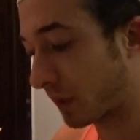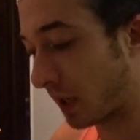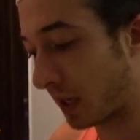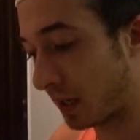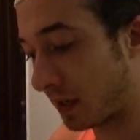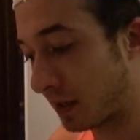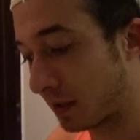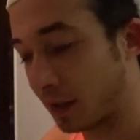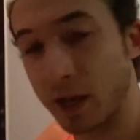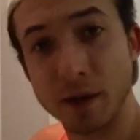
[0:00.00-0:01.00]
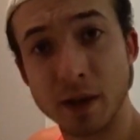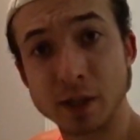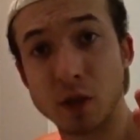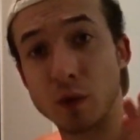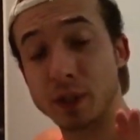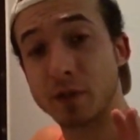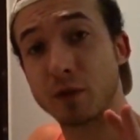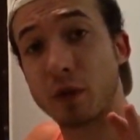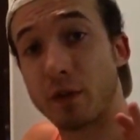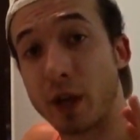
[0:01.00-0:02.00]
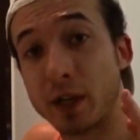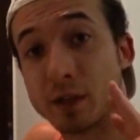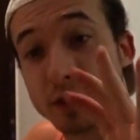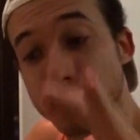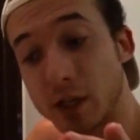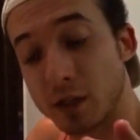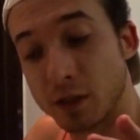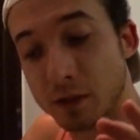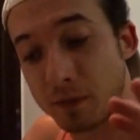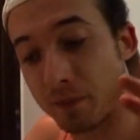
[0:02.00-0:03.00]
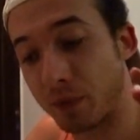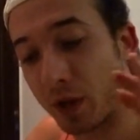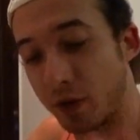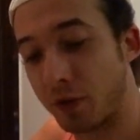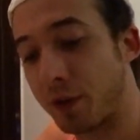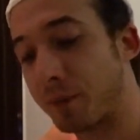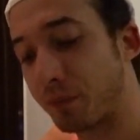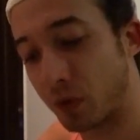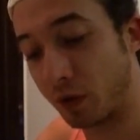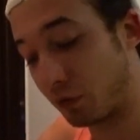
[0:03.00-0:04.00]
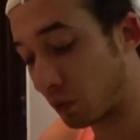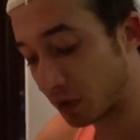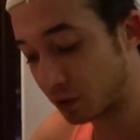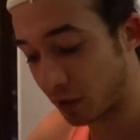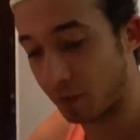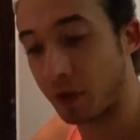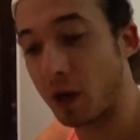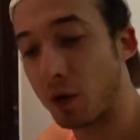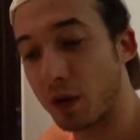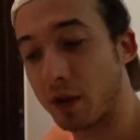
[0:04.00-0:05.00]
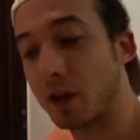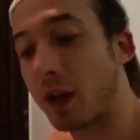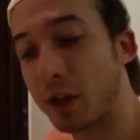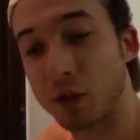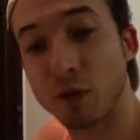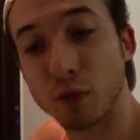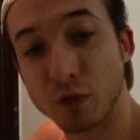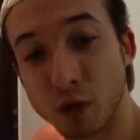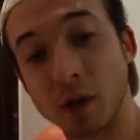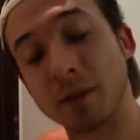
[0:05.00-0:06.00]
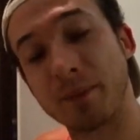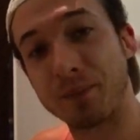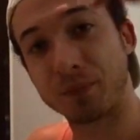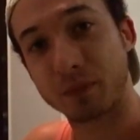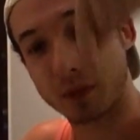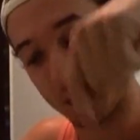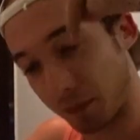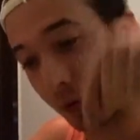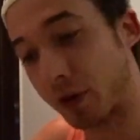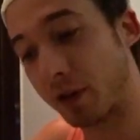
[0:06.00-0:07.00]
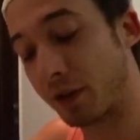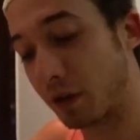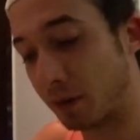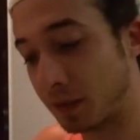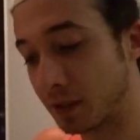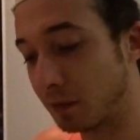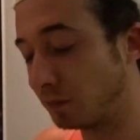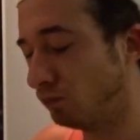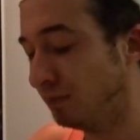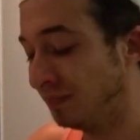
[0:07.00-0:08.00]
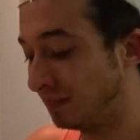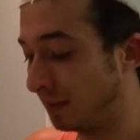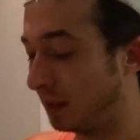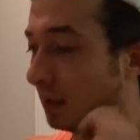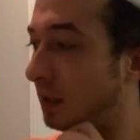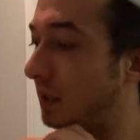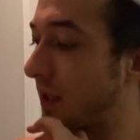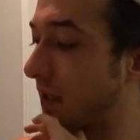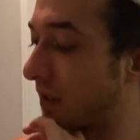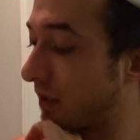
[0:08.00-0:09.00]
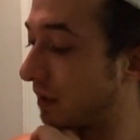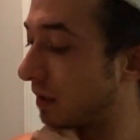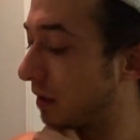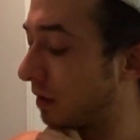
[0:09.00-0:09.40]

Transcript: And yeah, as always, if you have any suggestions, anything, or if you want to tell me how I ate the food wrong, put it in the comments. And